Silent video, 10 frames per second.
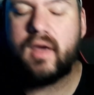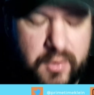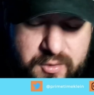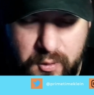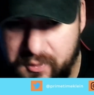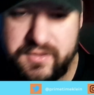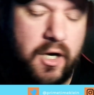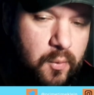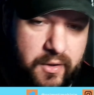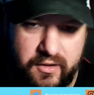was what it was. I
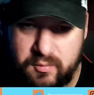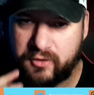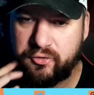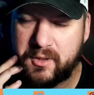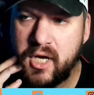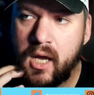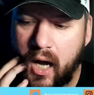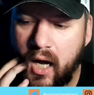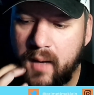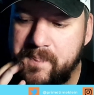don't want to get derailed too
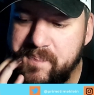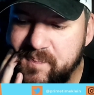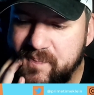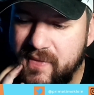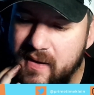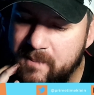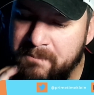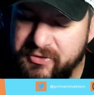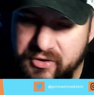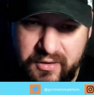much.
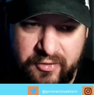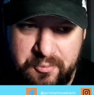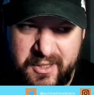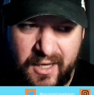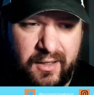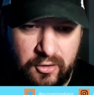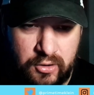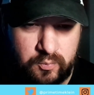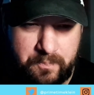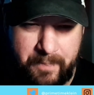But at the beginning, it
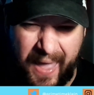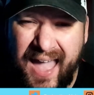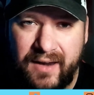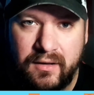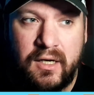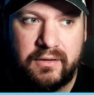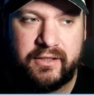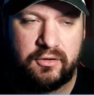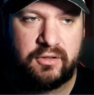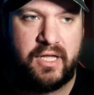looked bad. Like, it
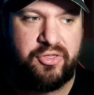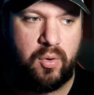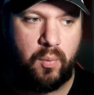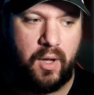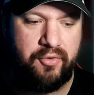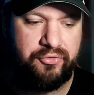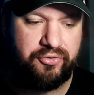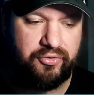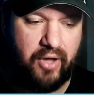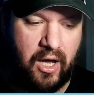looked like there was,